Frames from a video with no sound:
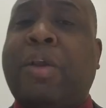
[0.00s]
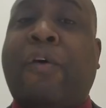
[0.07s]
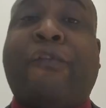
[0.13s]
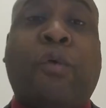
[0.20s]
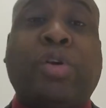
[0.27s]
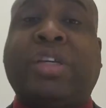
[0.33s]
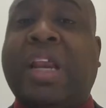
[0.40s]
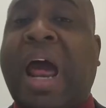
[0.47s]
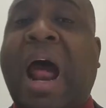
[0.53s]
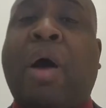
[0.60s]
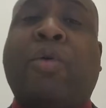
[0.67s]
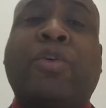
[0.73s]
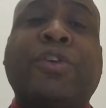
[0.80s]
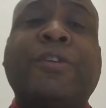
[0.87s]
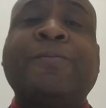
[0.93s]
14
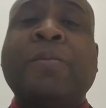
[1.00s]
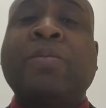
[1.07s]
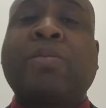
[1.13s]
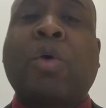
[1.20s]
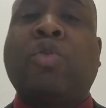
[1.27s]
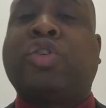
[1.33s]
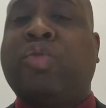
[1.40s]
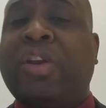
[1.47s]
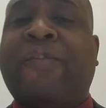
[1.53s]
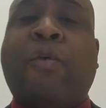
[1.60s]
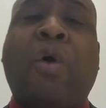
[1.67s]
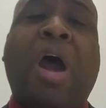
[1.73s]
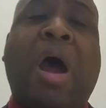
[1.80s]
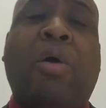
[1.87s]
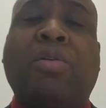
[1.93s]
hours or
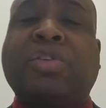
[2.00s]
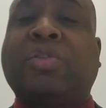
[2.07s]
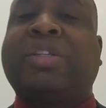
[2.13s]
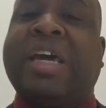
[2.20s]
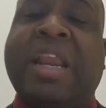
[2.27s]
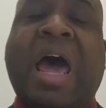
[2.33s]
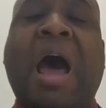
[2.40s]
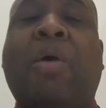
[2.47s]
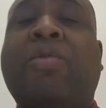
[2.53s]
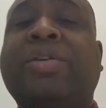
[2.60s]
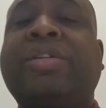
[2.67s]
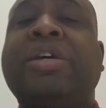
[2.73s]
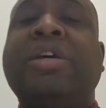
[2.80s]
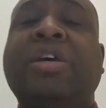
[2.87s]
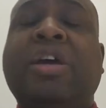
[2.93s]
24 hours or 10
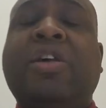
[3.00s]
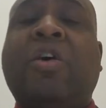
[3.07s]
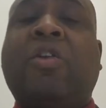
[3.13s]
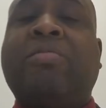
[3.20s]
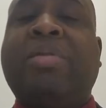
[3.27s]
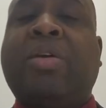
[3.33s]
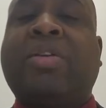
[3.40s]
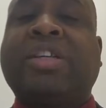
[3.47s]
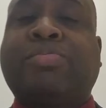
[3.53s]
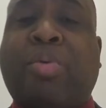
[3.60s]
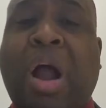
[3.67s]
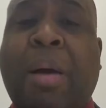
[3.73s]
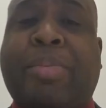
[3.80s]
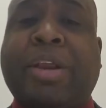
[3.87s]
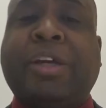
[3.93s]
hours, to bid on this
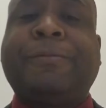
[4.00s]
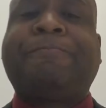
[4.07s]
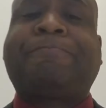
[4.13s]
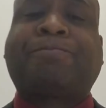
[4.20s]
property.